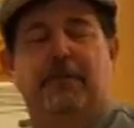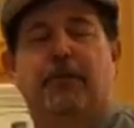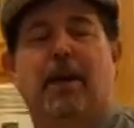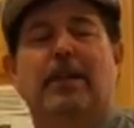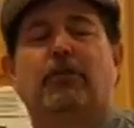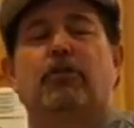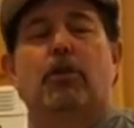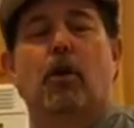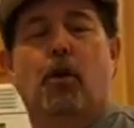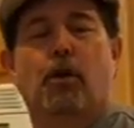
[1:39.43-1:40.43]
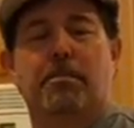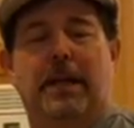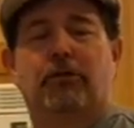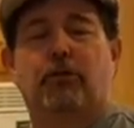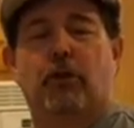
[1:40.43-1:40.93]
French herb
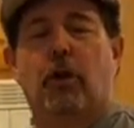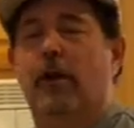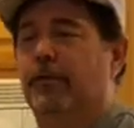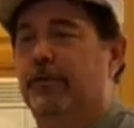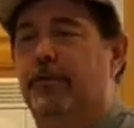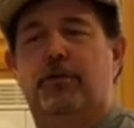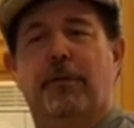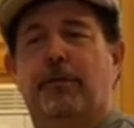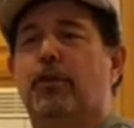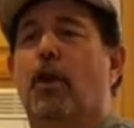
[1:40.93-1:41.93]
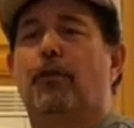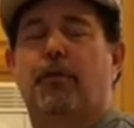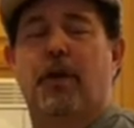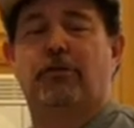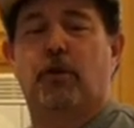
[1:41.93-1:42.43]
mixture of different
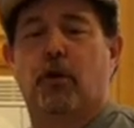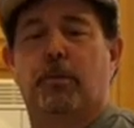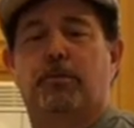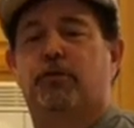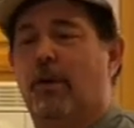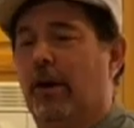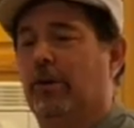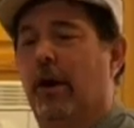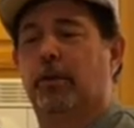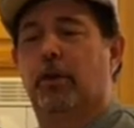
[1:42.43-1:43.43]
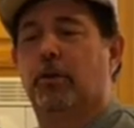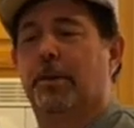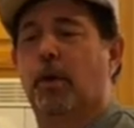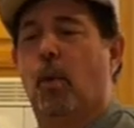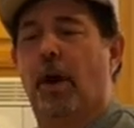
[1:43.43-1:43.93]
fresh herbs ground up with a little bit
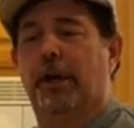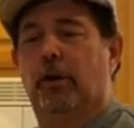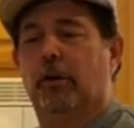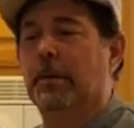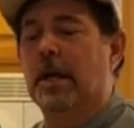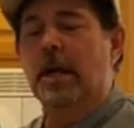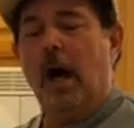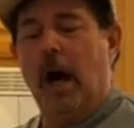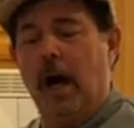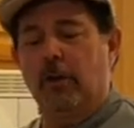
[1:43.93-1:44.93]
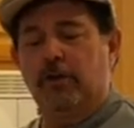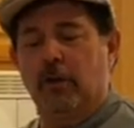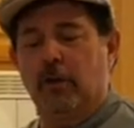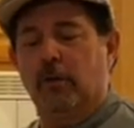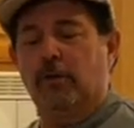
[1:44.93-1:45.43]
of oil. There's a
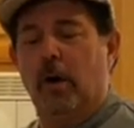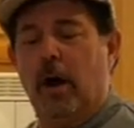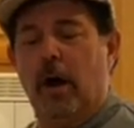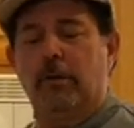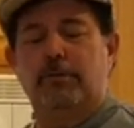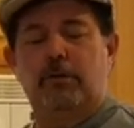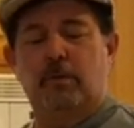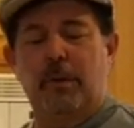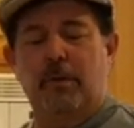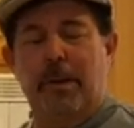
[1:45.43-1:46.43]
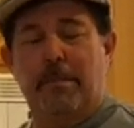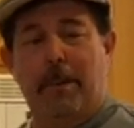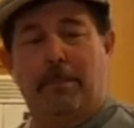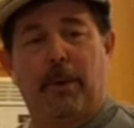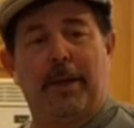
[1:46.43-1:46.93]
little sweet red
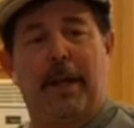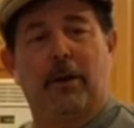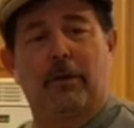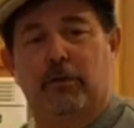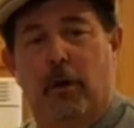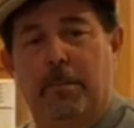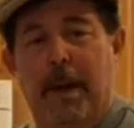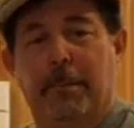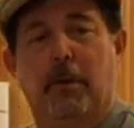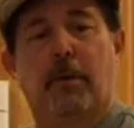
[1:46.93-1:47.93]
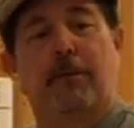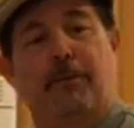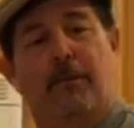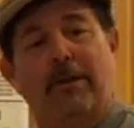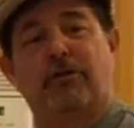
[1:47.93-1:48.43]
pepper in there, salt, pepper,
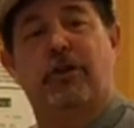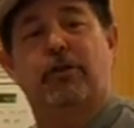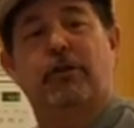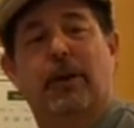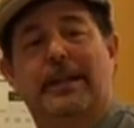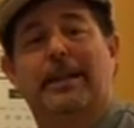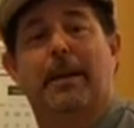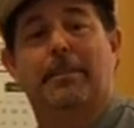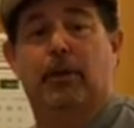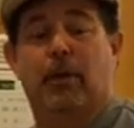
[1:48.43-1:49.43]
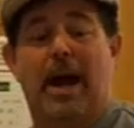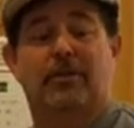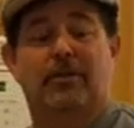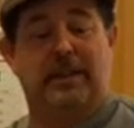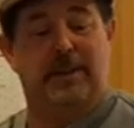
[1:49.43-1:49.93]
fresh ginger, and
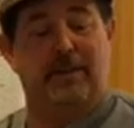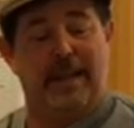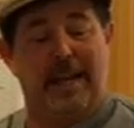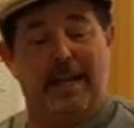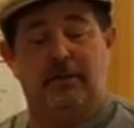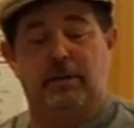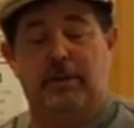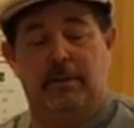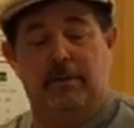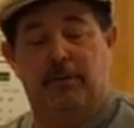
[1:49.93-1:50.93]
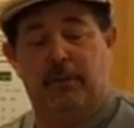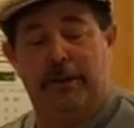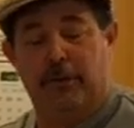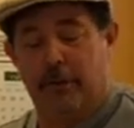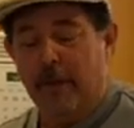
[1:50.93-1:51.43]
lemongrass to give it that Asian
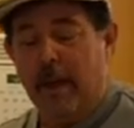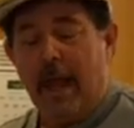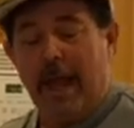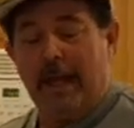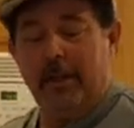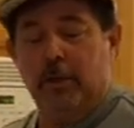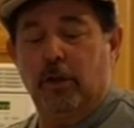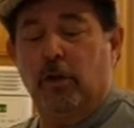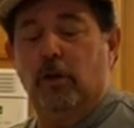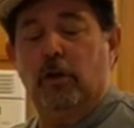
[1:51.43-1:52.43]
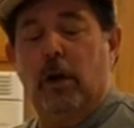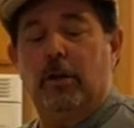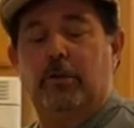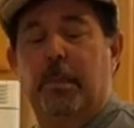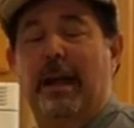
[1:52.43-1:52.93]
flavor, and a little
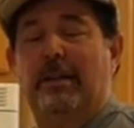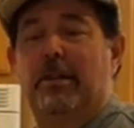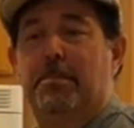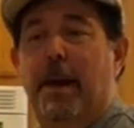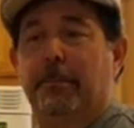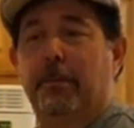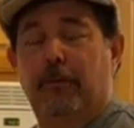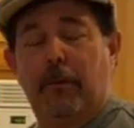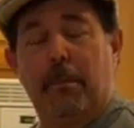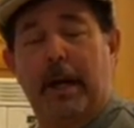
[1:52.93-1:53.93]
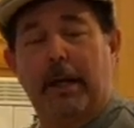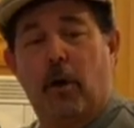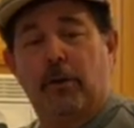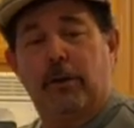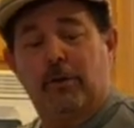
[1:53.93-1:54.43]
spicy pepper from my
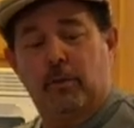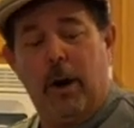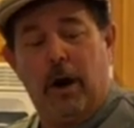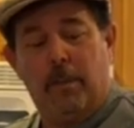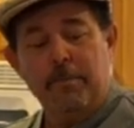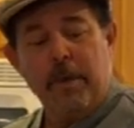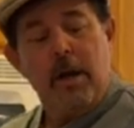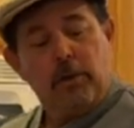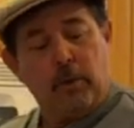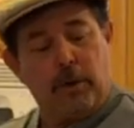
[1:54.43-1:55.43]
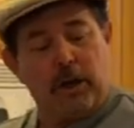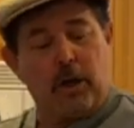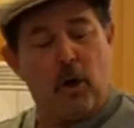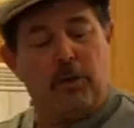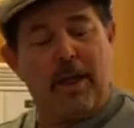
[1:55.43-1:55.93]
garden as well. So we're going to
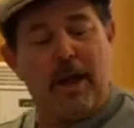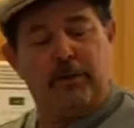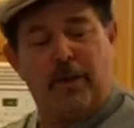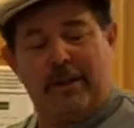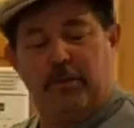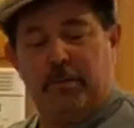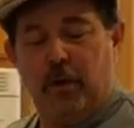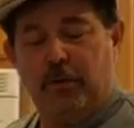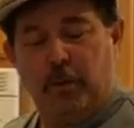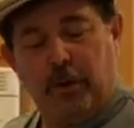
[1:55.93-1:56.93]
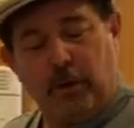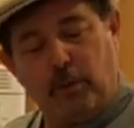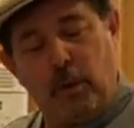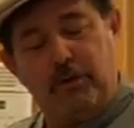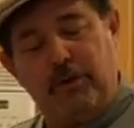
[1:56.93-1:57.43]
coat those vegetables, and we're going to
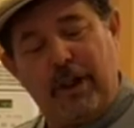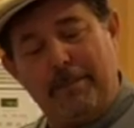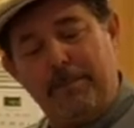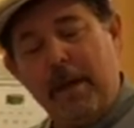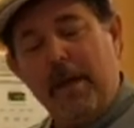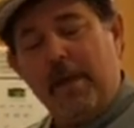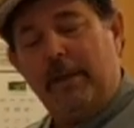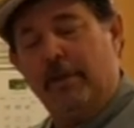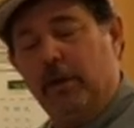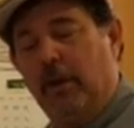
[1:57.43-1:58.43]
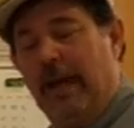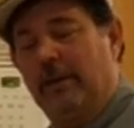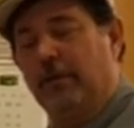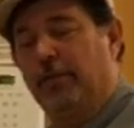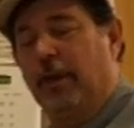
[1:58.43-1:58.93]
roast them, give it a little
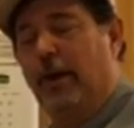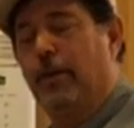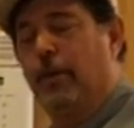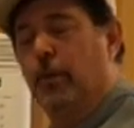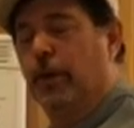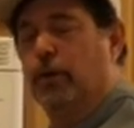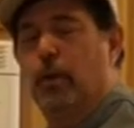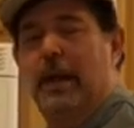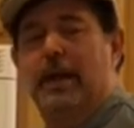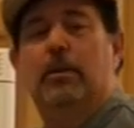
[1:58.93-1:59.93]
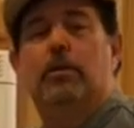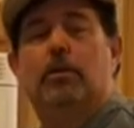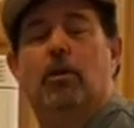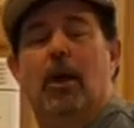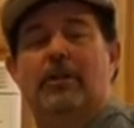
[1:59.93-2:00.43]
Asian flair, and then we're going to do a
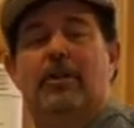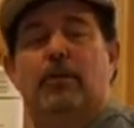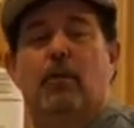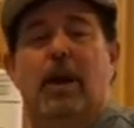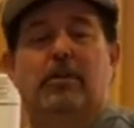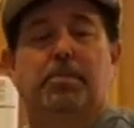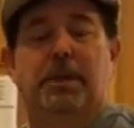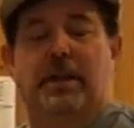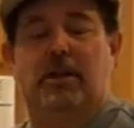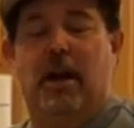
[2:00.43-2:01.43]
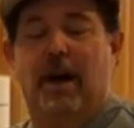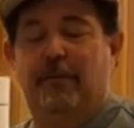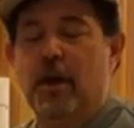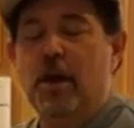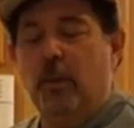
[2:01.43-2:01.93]
classic rice pilaf
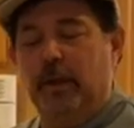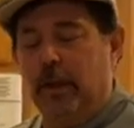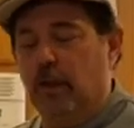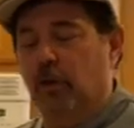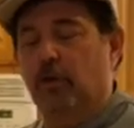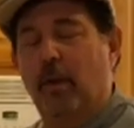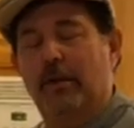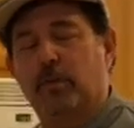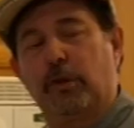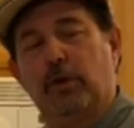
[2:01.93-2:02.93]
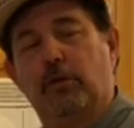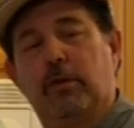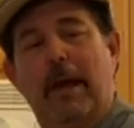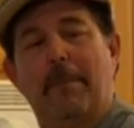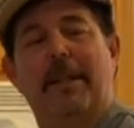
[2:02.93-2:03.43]
with a little twist. to use
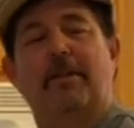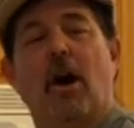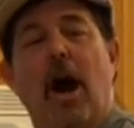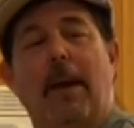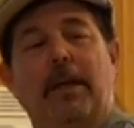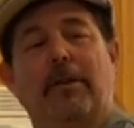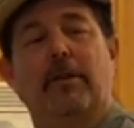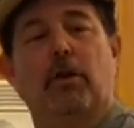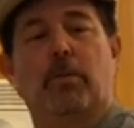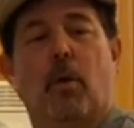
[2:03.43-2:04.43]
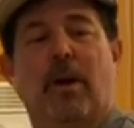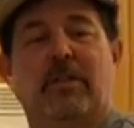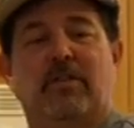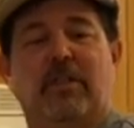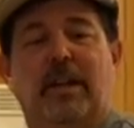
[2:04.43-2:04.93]
lemon thyme to give it a little more
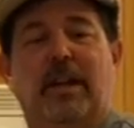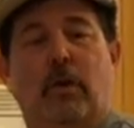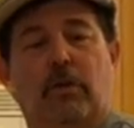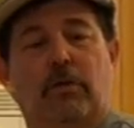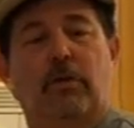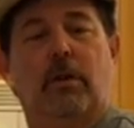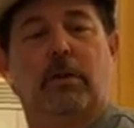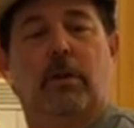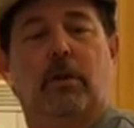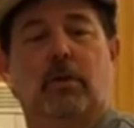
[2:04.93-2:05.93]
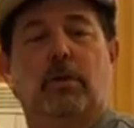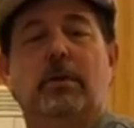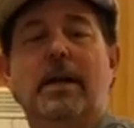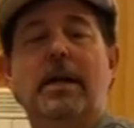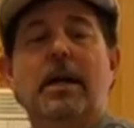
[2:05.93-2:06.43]
acidity or a little
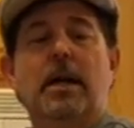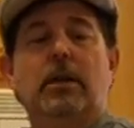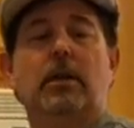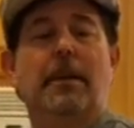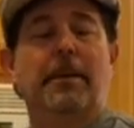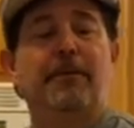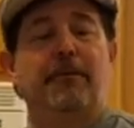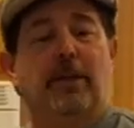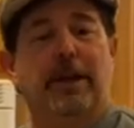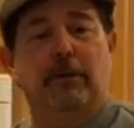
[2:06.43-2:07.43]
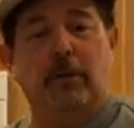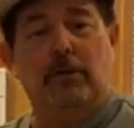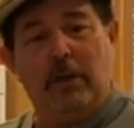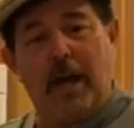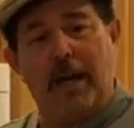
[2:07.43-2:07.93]
lemon flavor
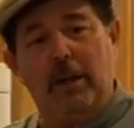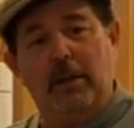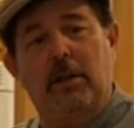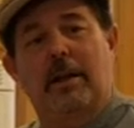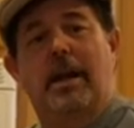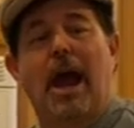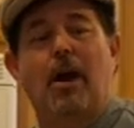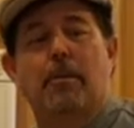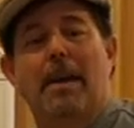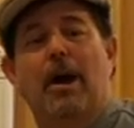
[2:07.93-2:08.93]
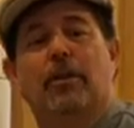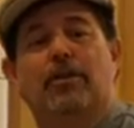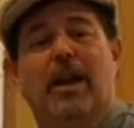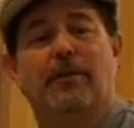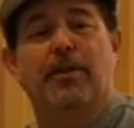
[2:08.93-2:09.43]
to kind of counterbalance
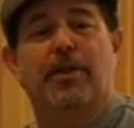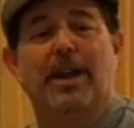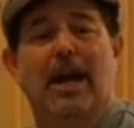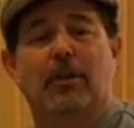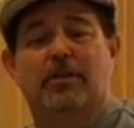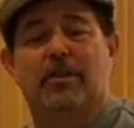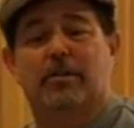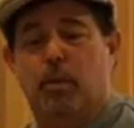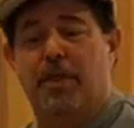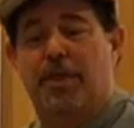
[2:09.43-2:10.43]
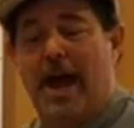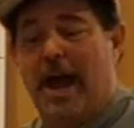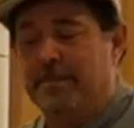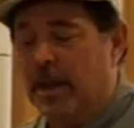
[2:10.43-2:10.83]
everything else that's with that.